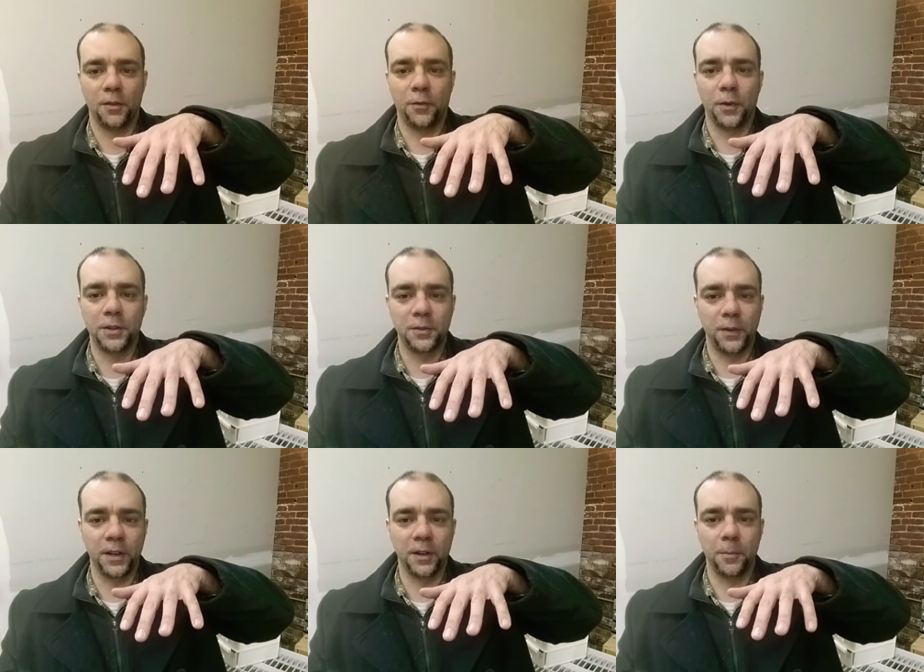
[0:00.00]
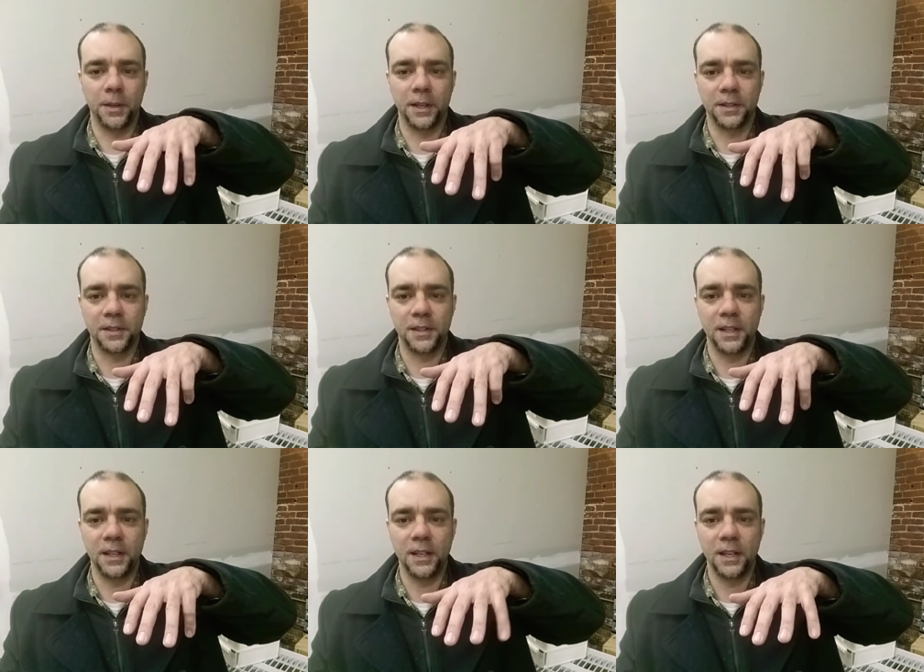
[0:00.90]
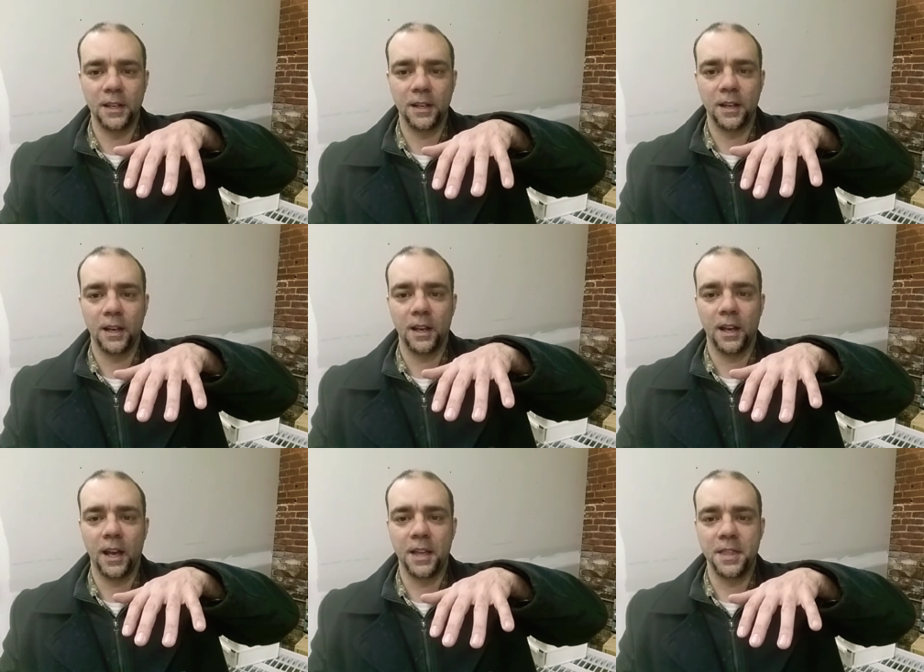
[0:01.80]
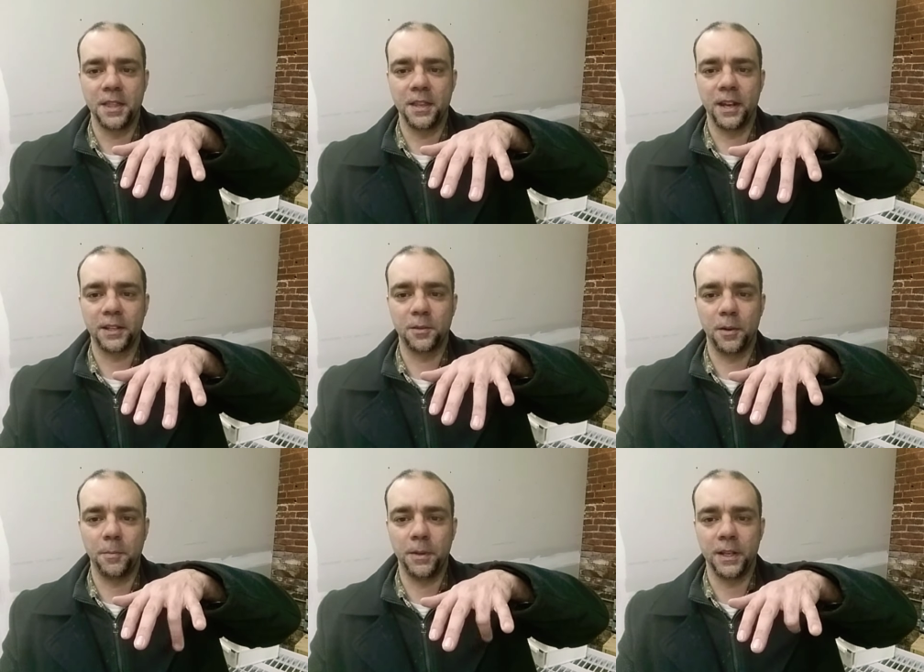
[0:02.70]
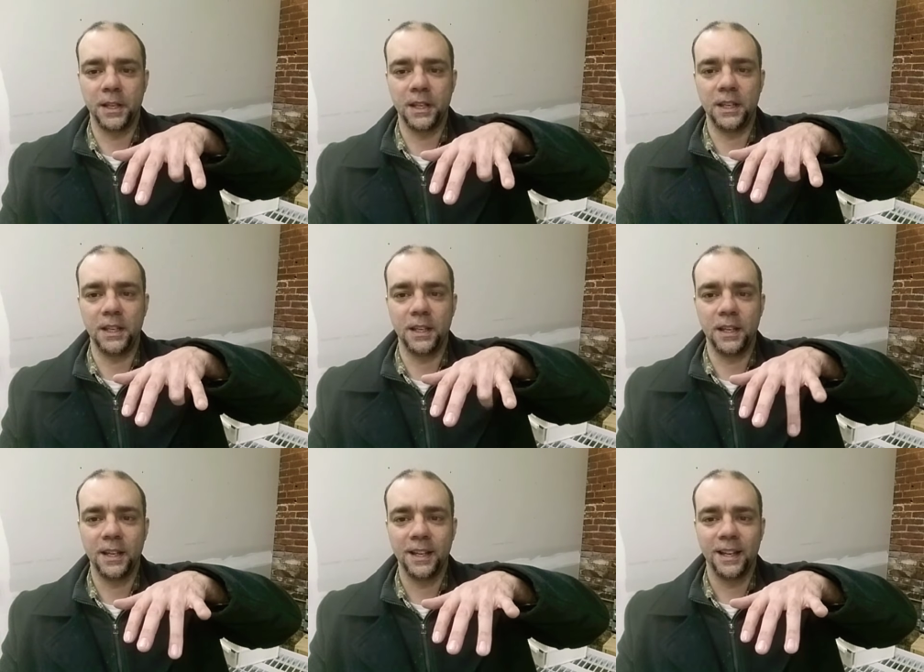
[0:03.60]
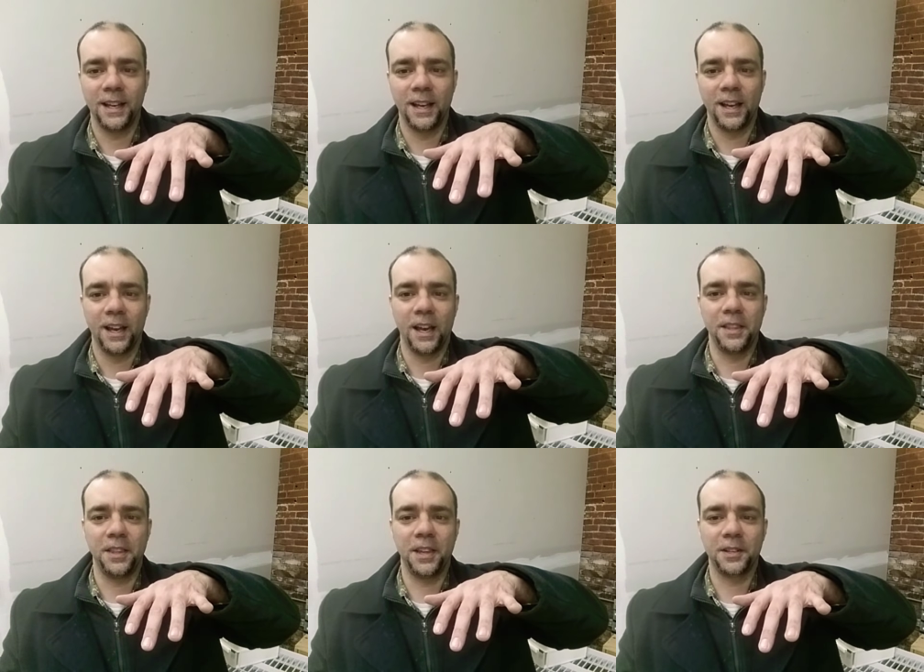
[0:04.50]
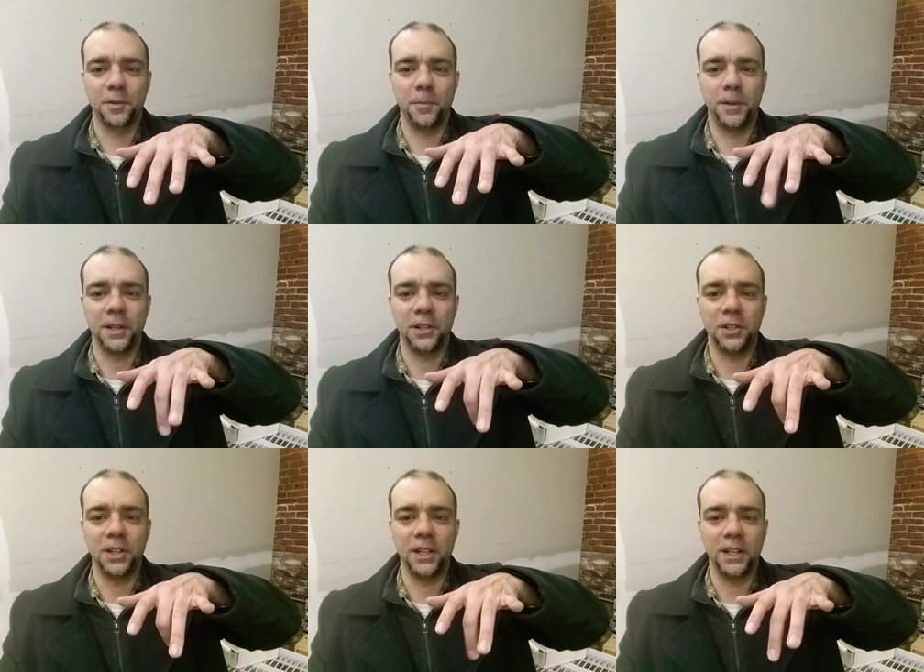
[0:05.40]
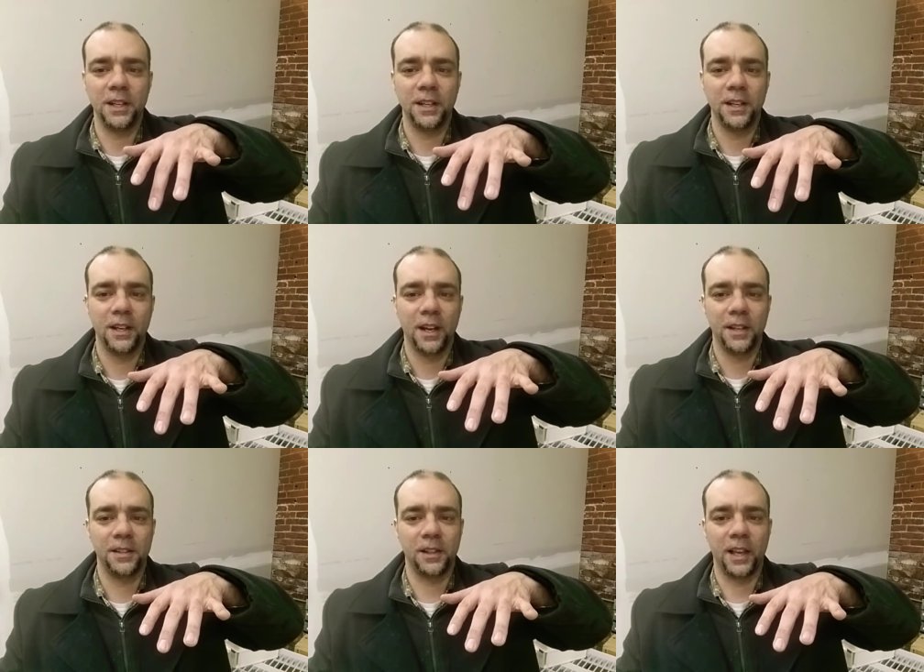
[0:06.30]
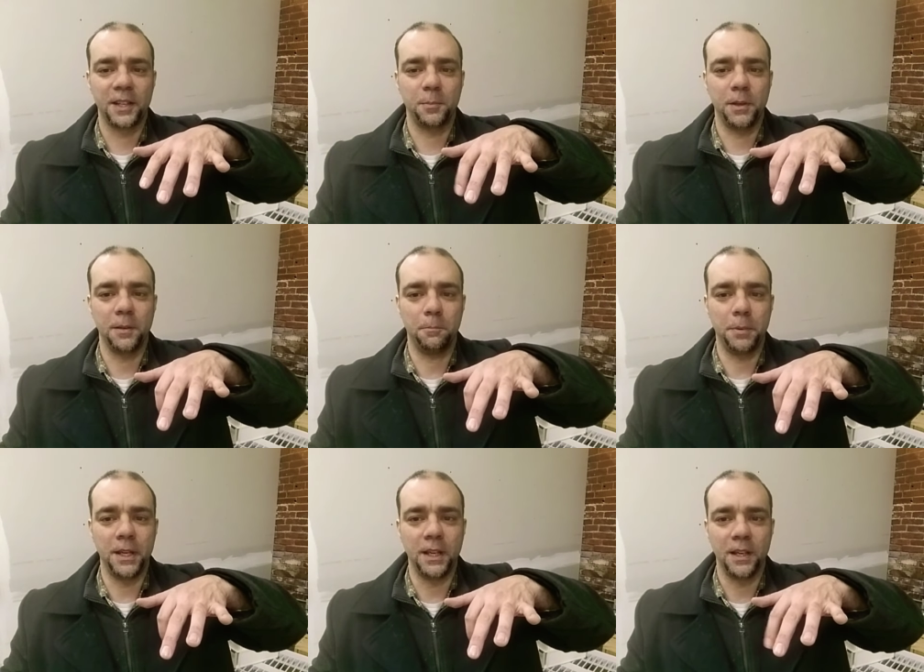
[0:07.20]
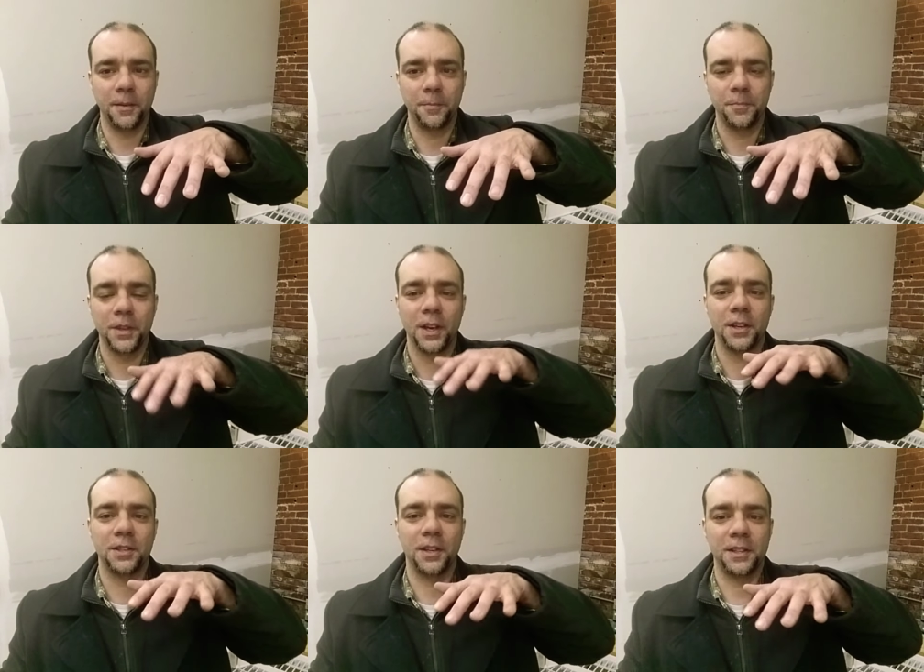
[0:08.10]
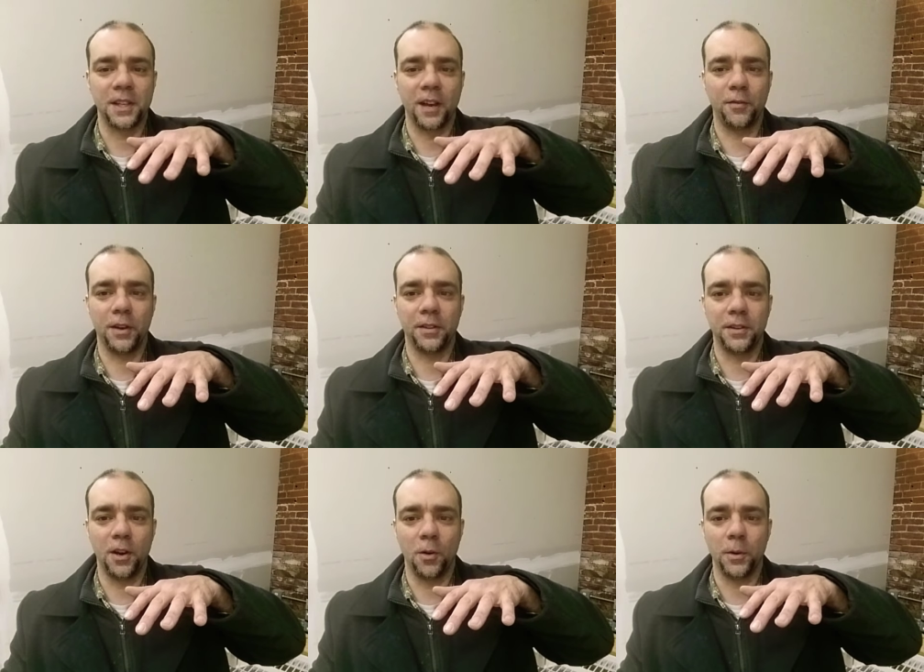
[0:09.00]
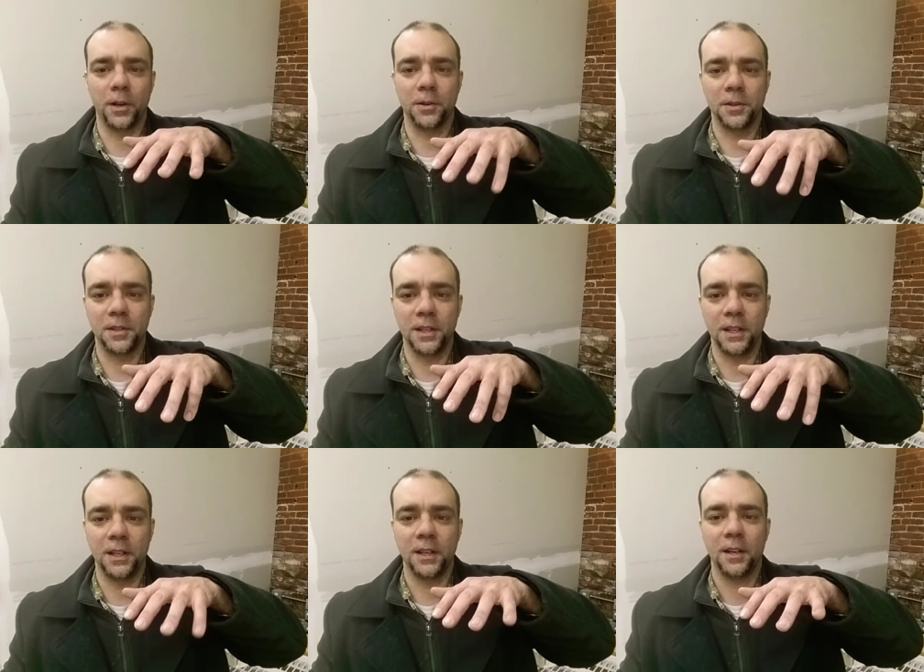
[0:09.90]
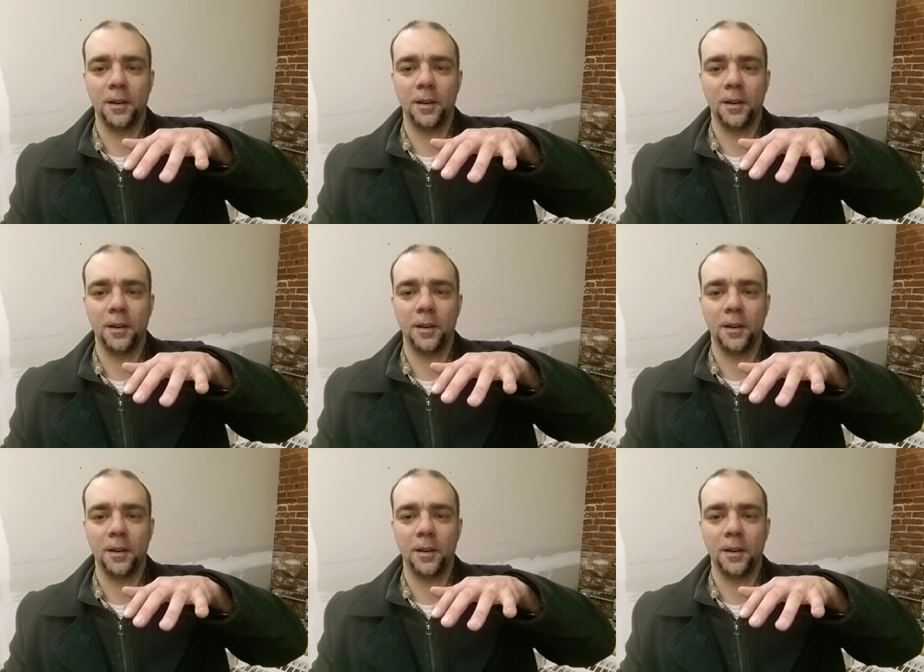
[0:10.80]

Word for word: the first finger being C, and then the next one being E, and then the next one being G, and the last being B. So that's every other note. We go C,